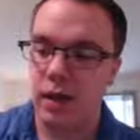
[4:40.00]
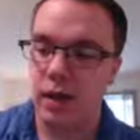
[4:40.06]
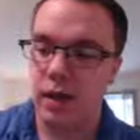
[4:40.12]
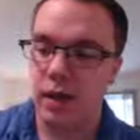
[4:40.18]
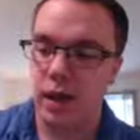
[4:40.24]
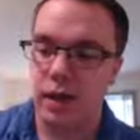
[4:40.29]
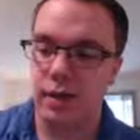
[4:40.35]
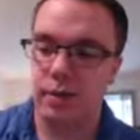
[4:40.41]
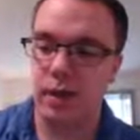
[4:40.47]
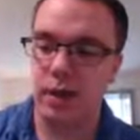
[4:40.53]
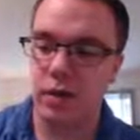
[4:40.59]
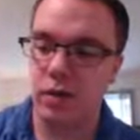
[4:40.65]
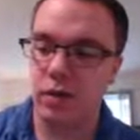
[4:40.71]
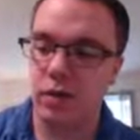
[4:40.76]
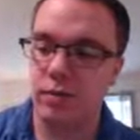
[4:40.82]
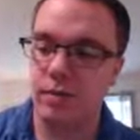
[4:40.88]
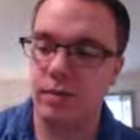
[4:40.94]
and I'm going to
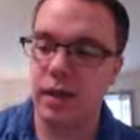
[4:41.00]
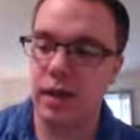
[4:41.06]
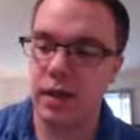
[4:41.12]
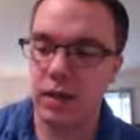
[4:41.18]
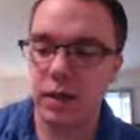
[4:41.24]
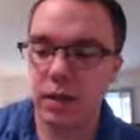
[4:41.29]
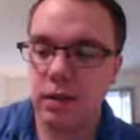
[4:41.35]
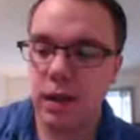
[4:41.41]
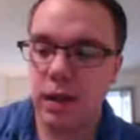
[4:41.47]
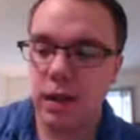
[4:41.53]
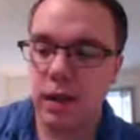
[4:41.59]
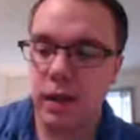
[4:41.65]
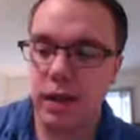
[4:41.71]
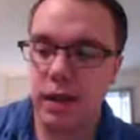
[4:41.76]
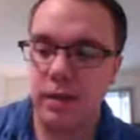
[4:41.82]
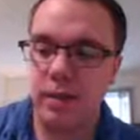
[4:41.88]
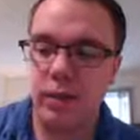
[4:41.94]
go to the middle,
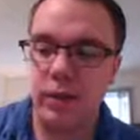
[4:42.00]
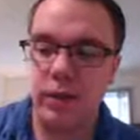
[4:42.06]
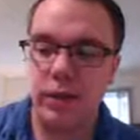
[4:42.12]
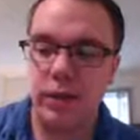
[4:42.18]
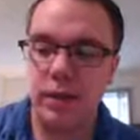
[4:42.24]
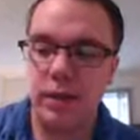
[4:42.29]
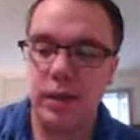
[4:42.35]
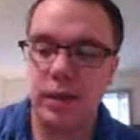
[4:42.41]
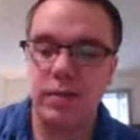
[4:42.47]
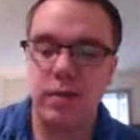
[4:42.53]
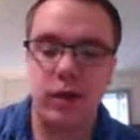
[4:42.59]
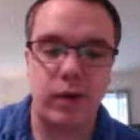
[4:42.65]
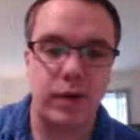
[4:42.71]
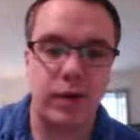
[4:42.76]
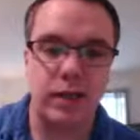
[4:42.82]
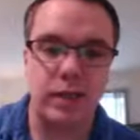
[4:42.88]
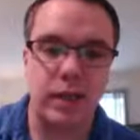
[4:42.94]
and I'm going to keep
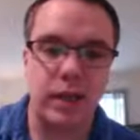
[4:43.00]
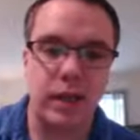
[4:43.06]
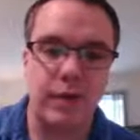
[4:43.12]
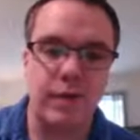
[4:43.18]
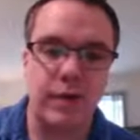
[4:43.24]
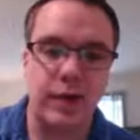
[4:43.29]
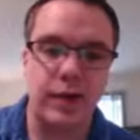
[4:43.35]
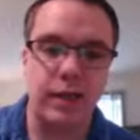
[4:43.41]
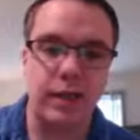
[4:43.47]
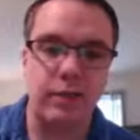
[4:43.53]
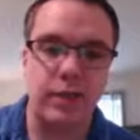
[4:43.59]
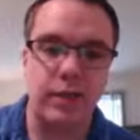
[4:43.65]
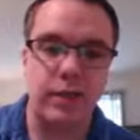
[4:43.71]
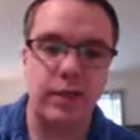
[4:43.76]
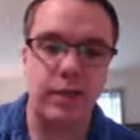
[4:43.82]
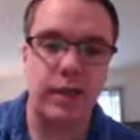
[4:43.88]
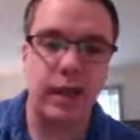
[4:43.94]
going until I find
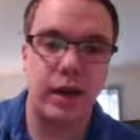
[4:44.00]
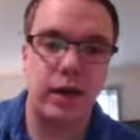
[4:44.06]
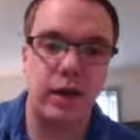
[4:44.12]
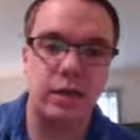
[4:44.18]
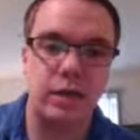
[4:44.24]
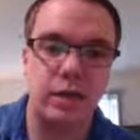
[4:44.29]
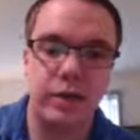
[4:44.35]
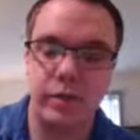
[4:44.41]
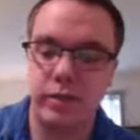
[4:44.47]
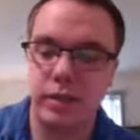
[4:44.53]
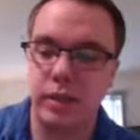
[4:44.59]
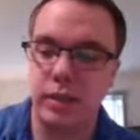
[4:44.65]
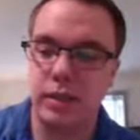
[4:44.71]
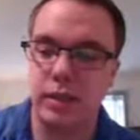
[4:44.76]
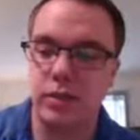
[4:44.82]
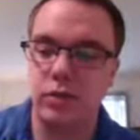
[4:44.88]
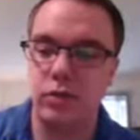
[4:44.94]
numbers that are
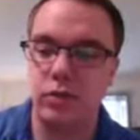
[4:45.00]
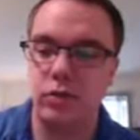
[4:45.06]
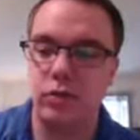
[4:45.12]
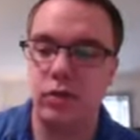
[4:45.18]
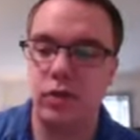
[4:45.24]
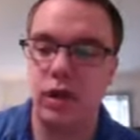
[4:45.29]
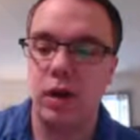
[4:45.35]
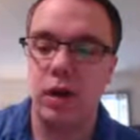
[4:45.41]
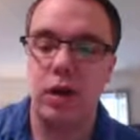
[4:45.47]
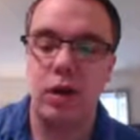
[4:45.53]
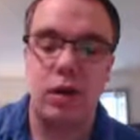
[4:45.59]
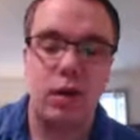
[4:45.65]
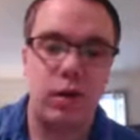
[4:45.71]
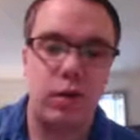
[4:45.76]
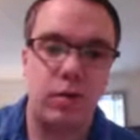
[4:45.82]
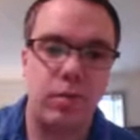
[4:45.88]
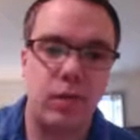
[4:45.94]
closest to
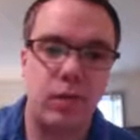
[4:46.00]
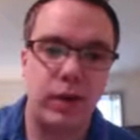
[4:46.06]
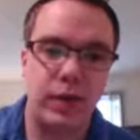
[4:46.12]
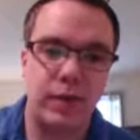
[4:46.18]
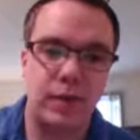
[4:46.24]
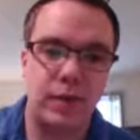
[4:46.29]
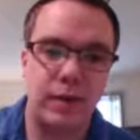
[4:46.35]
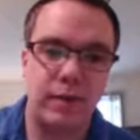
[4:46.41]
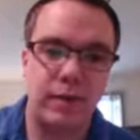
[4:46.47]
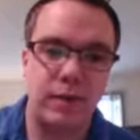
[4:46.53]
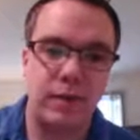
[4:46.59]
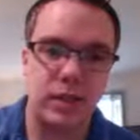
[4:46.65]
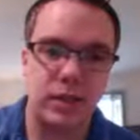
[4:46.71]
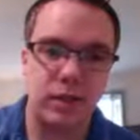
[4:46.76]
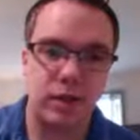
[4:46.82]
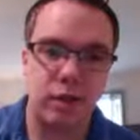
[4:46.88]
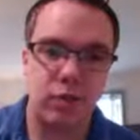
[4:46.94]

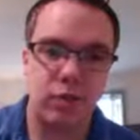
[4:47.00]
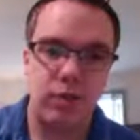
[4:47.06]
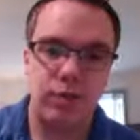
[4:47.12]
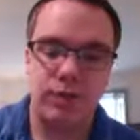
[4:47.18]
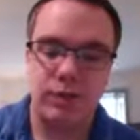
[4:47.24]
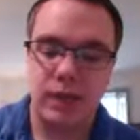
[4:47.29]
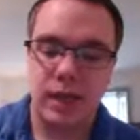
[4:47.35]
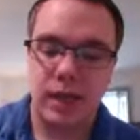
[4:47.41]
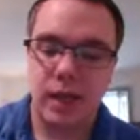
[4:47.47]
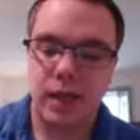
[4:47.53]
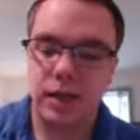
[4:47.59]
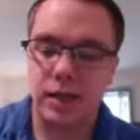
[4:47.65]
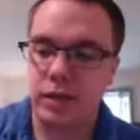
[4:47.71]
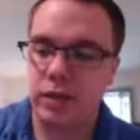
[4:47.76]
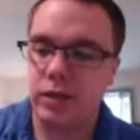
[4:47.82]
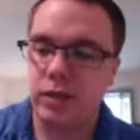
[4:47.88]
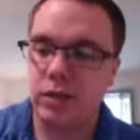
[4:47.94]
0.70.
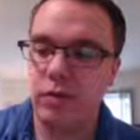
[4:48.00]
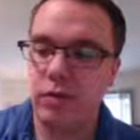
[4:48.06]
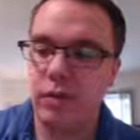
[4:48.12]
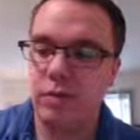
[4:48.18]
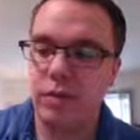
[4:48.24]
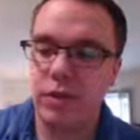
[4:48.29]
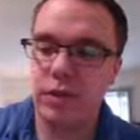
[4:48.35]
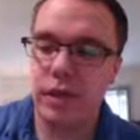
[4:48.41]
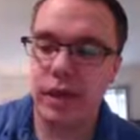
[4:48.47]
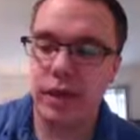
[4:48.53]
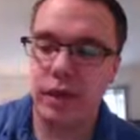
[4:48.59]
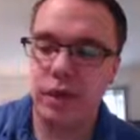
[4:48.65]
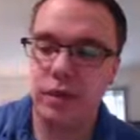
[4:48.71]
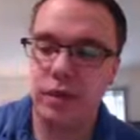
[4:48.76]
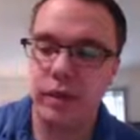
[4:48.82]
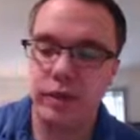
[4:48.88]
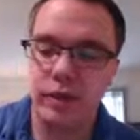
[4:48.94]
And the 2 numbers that
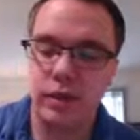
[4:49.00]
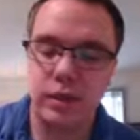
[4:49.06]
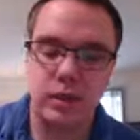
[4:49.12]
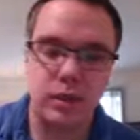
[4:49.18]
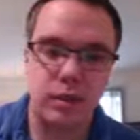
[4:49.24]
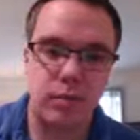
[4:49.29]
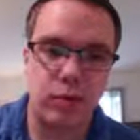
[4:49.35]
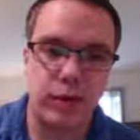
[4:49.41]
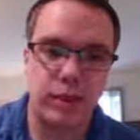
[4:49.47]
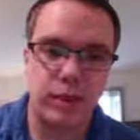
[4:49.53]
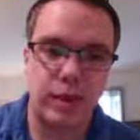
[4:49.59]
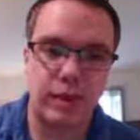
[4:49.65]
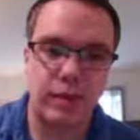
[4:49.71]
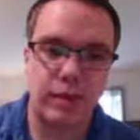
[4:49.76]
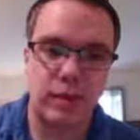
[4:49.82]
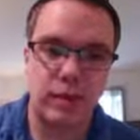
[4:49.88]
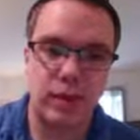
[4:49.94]
are closest to
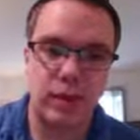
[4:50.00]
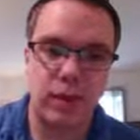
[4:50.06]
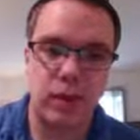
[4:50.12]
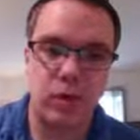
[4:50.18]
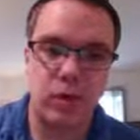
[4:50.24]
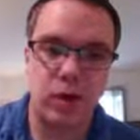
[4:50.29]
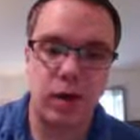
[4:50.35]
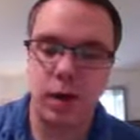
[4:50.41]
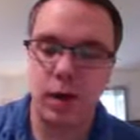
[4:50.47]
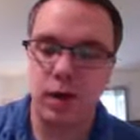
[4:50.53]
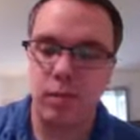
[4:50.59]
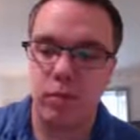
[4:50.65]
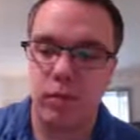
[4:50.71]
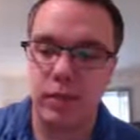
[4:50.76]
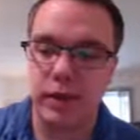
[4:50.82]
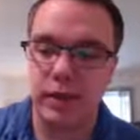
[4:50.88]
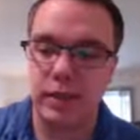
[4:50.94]
0.70 are
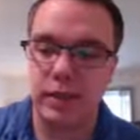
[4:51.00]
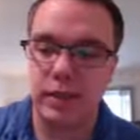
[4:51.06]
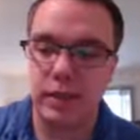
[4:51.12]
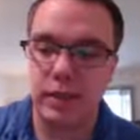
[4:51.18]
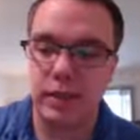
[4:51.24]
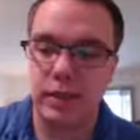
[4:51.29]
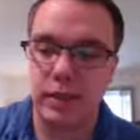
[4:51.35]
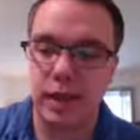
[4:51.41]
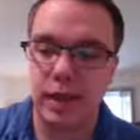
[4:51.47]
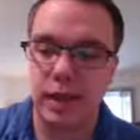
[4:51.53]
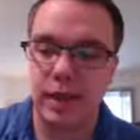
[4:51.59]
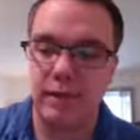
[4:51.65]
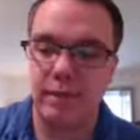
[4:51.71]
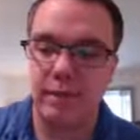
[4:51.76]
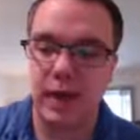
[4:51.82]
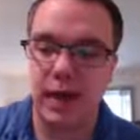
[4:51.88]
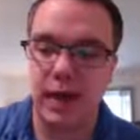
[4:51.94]

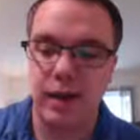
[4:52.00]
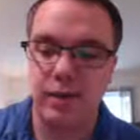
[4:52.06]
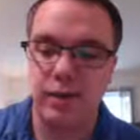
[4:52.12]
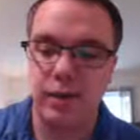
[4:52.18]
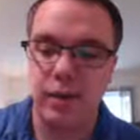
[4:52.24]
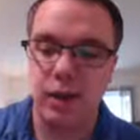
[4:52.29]
0.6985